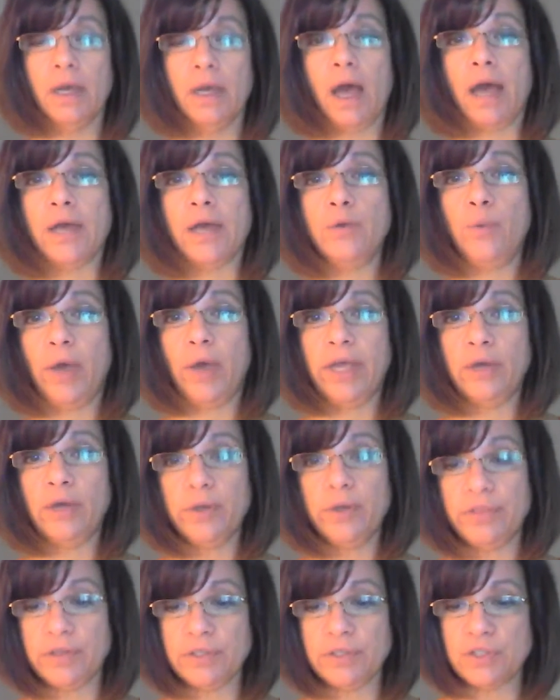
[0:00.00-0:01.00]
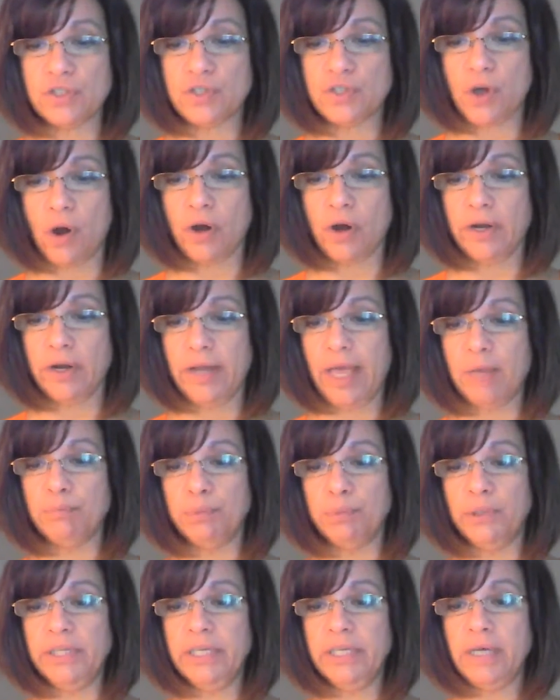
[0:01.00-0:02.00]
I wake with a start and
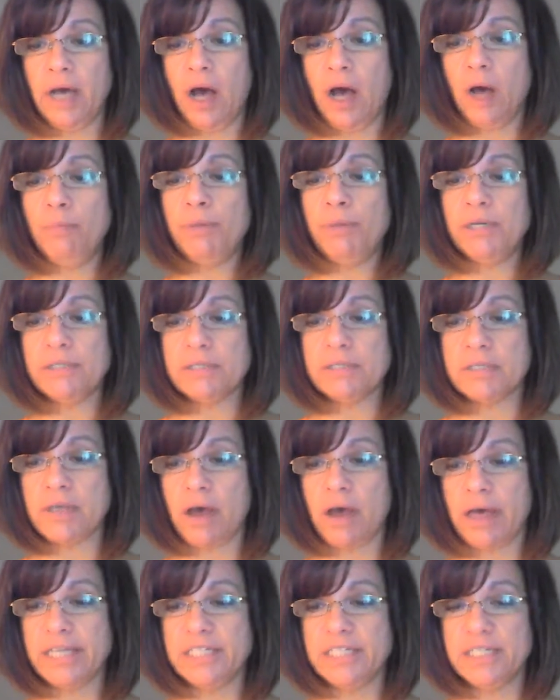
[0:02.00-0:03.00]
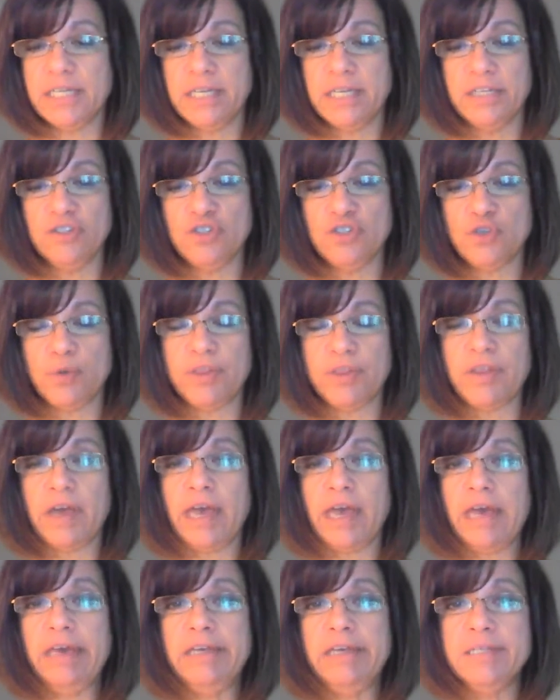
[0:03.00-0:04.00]
blink up at a sky tinged with a
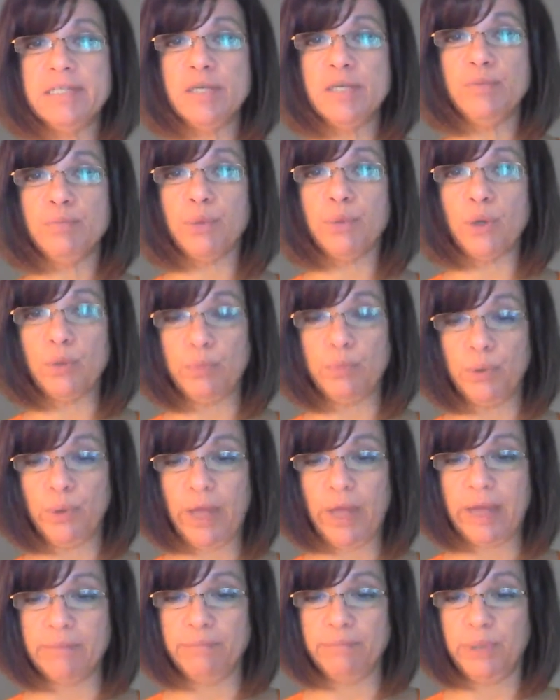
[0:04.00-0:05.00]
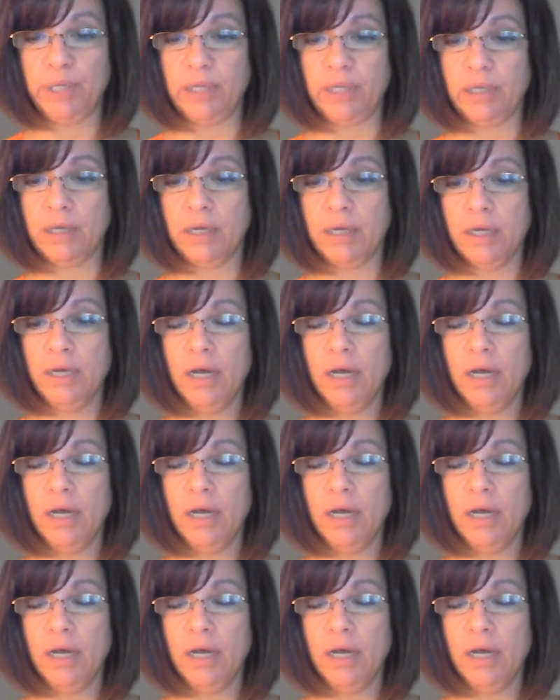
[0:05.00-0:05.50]
hazy purple and pink,